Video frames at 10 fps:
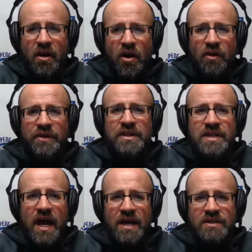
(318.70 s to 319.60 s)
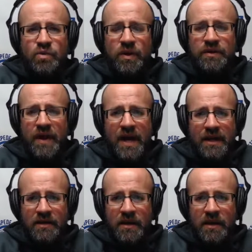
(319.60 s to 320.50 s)
Are these guys with that
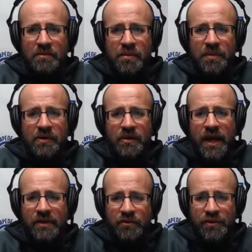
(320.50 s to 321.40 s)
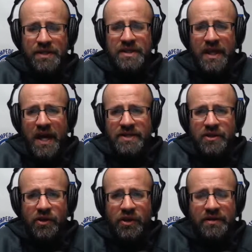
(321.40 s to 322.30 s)
premier length? Are these the guys that
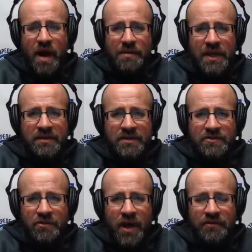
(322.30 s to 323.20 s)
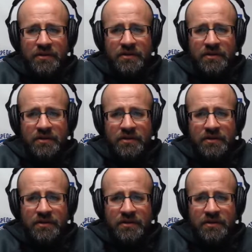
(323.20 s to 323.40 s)
are going to dominate this draft?